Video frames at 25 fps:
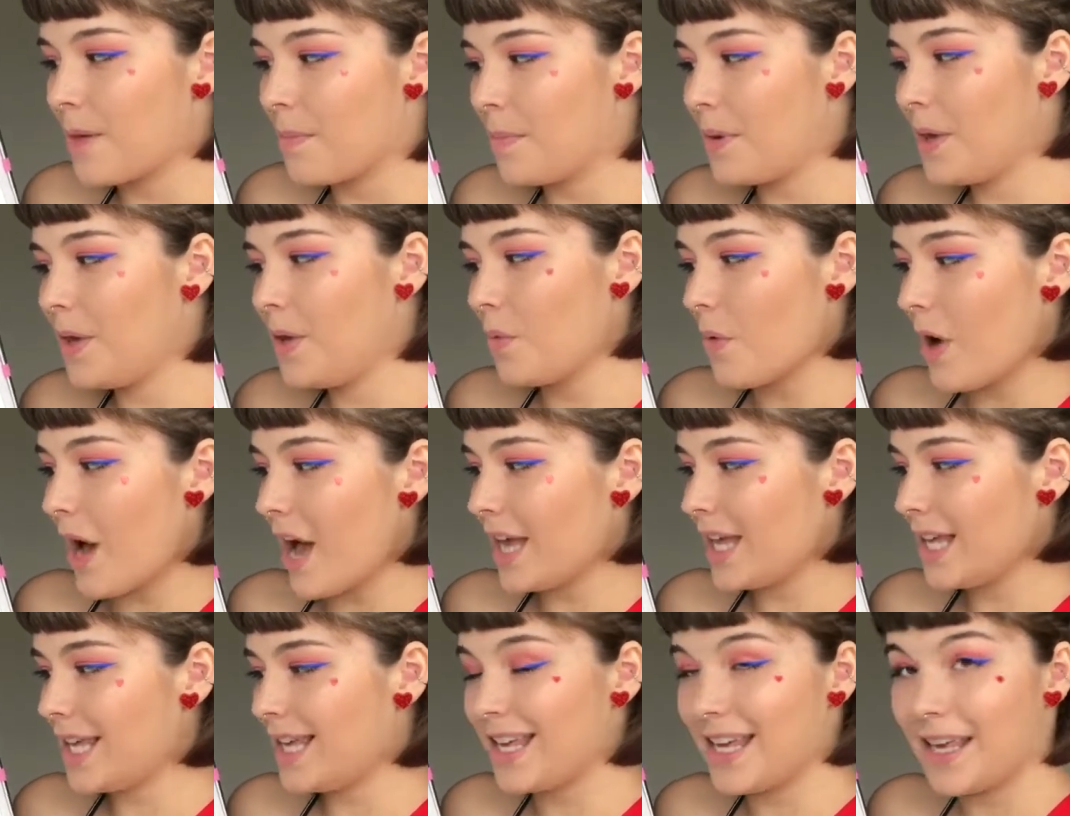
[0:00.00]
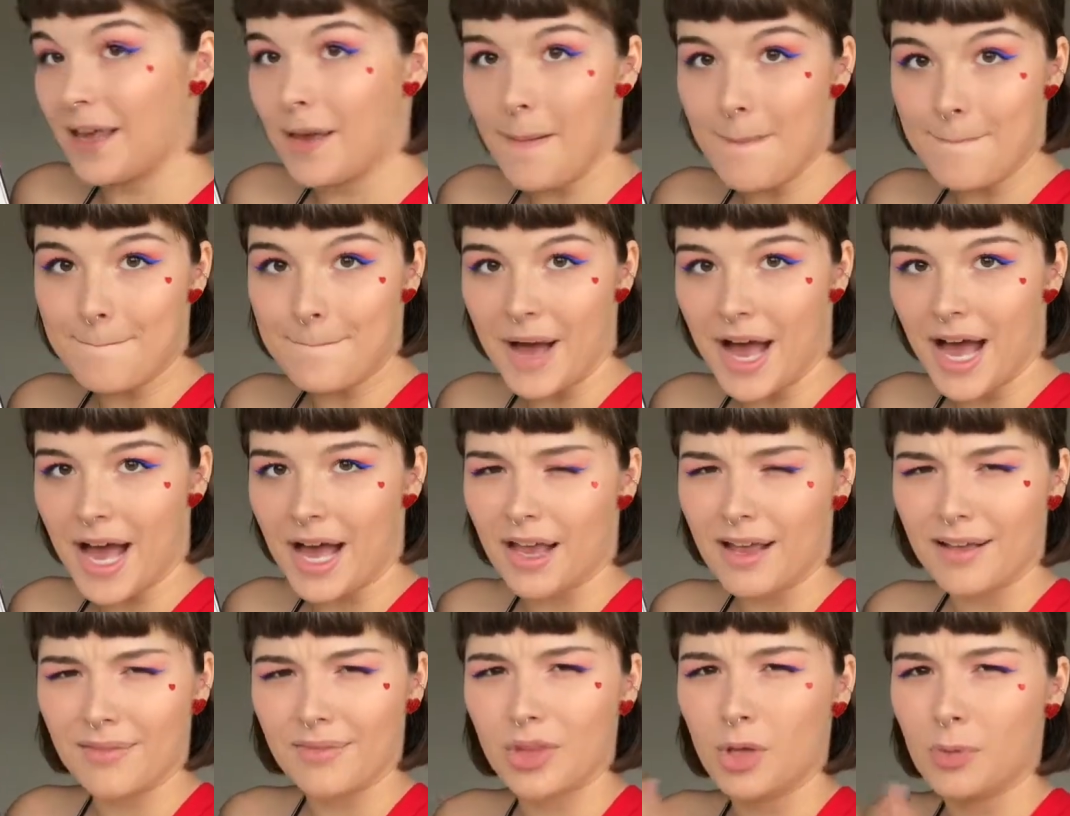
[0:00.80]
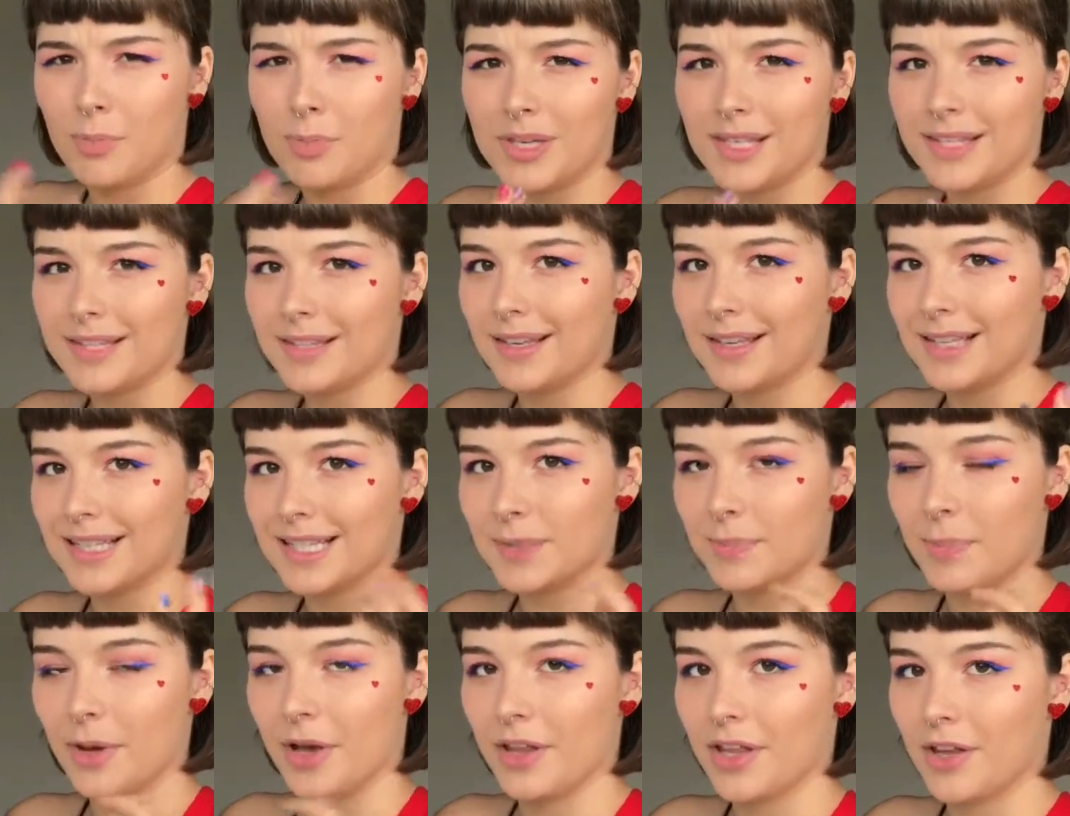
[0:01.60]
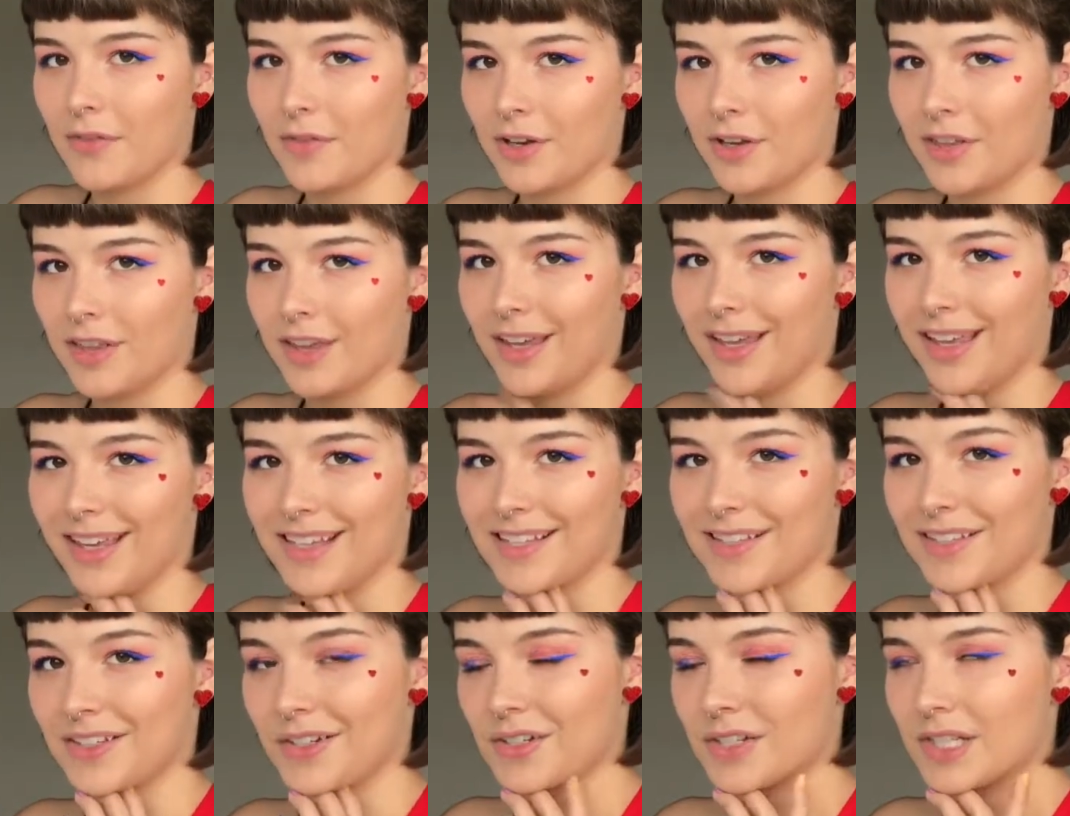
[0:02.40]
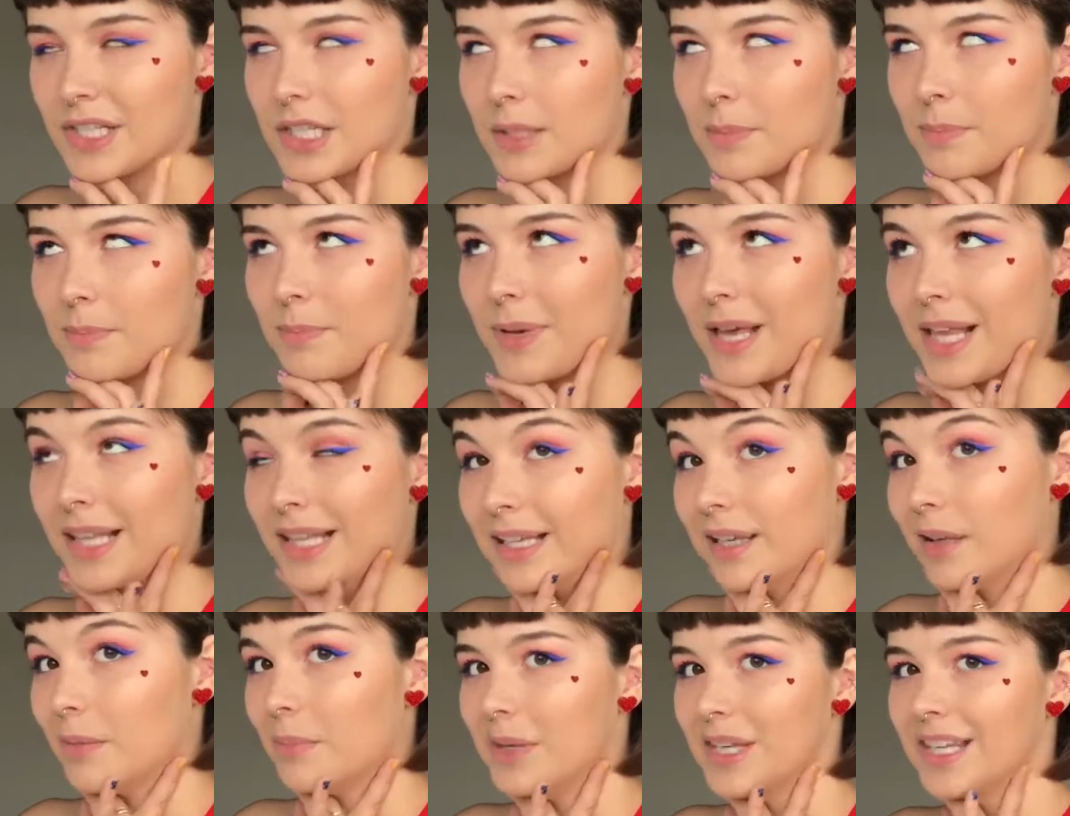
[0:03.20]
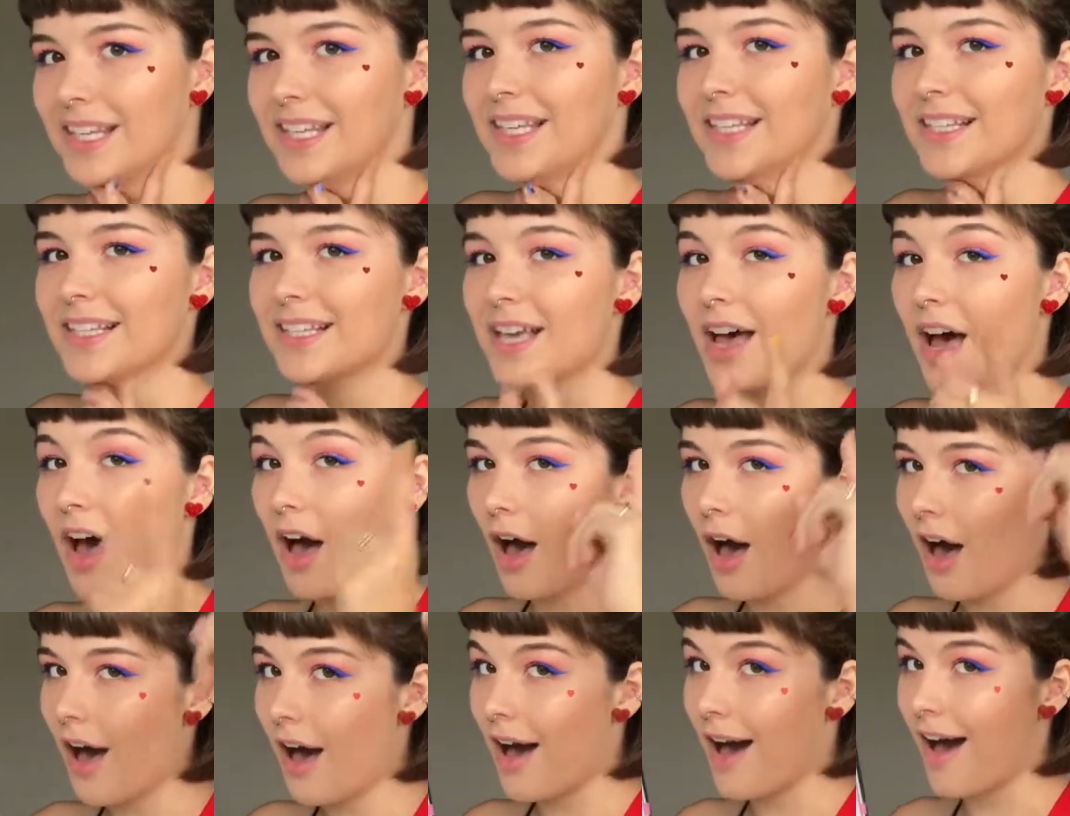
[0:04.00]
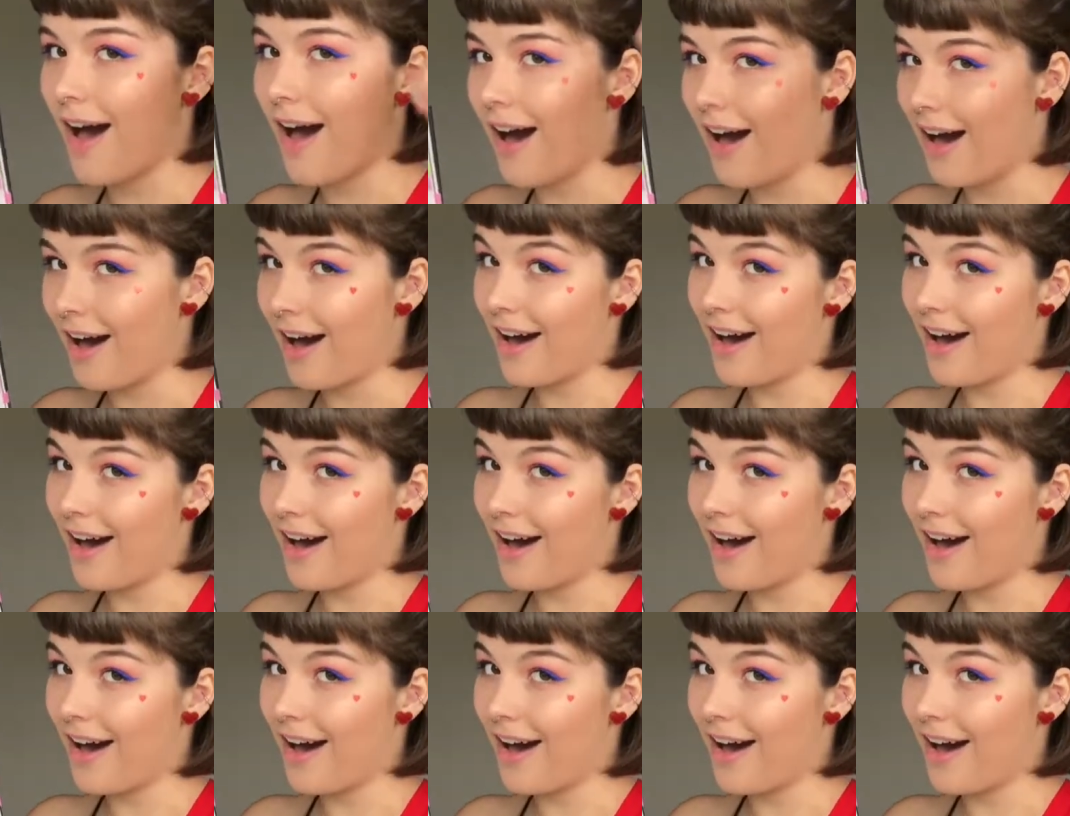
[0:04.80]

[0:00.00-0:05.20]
B-Y-E. Bye. The bees like spell everything because they're spelling bees. Ha ha ha